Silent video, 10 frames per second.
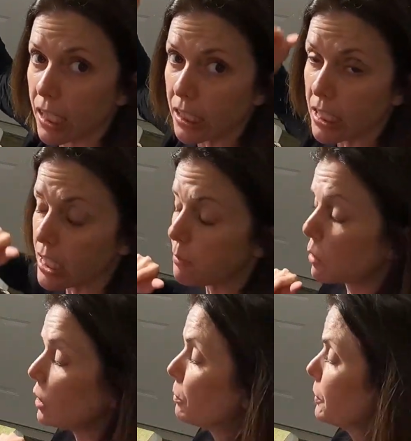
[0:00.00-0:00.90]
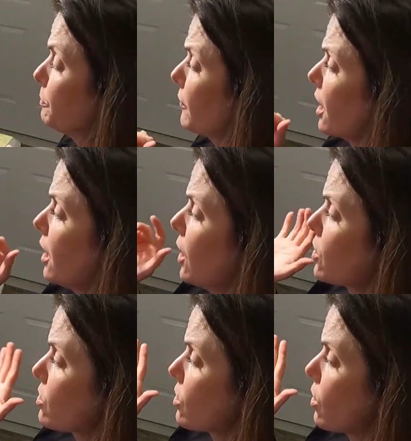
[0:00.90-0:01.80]
LED bulb.
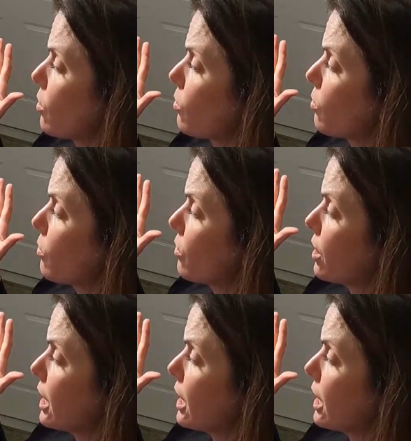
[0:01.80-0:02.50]
So